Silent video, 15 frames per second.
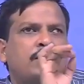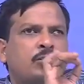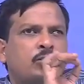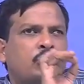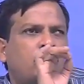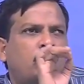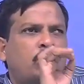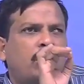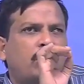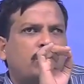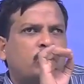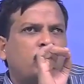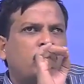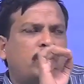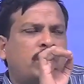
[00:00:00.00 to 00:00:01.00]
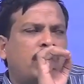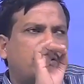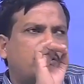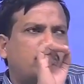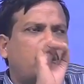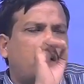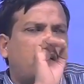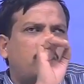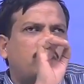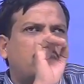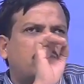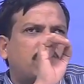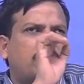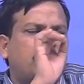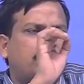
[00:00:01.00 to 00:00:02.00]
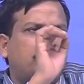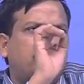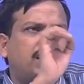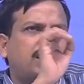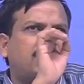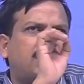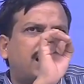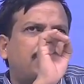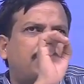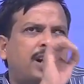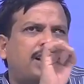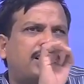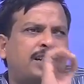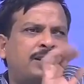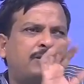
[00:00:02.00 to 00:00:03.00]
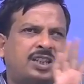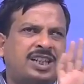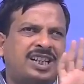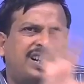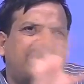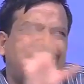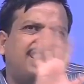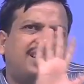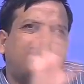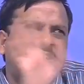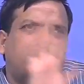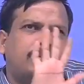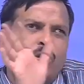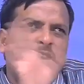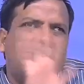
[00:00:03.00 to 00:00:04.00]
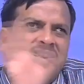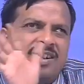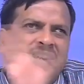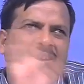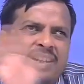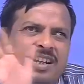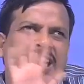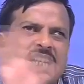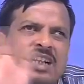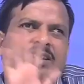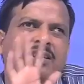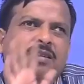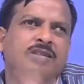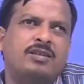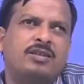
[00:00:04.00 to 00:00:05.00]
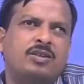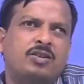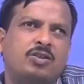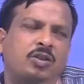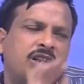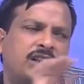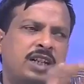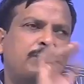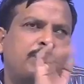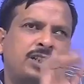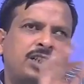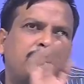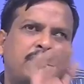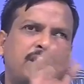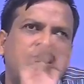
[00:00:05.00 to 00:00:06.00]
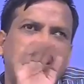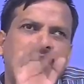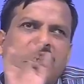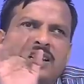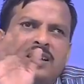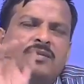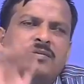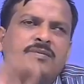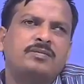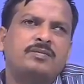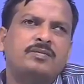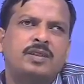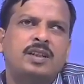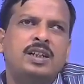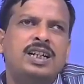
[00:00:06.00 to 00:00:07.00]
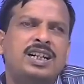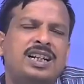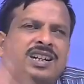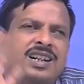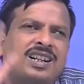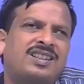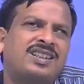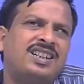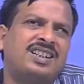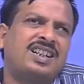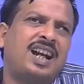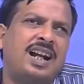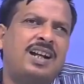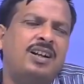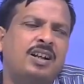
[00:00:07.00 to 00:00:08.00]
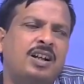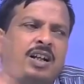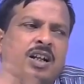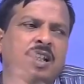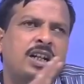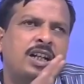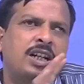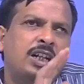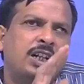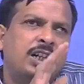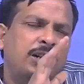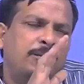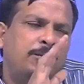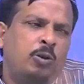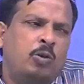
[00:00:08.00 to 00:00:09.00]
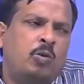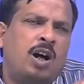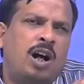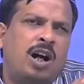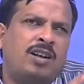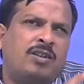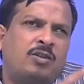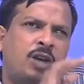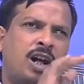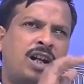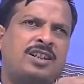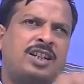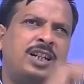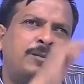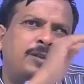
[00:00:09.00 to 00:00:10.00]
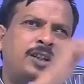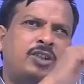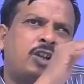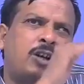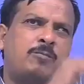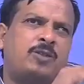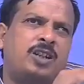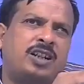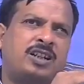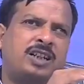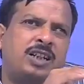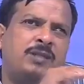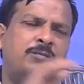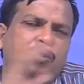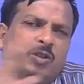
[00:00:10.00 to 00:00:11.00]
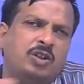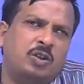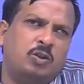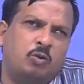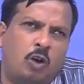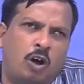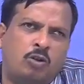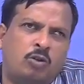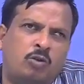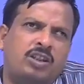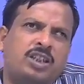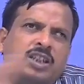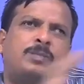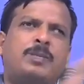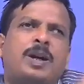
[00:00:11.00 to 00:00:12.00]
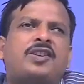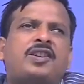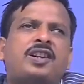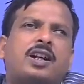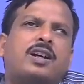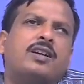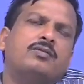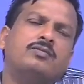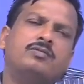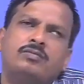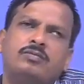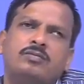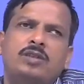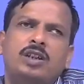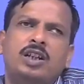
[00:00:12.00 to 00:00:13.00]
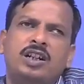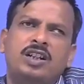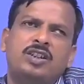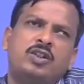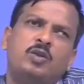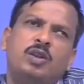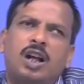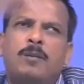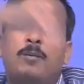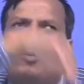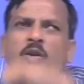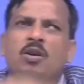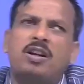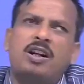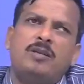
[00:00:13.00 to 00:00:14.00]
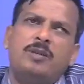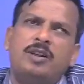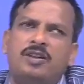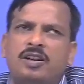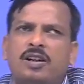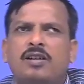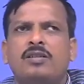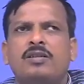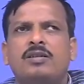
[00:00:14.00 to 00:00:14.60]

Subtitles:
to outcome of this can be achieved seeing this simulation link. So, he can specify the link. Industry said if you want to achieve this objective, go through this material. Industry will upload that material.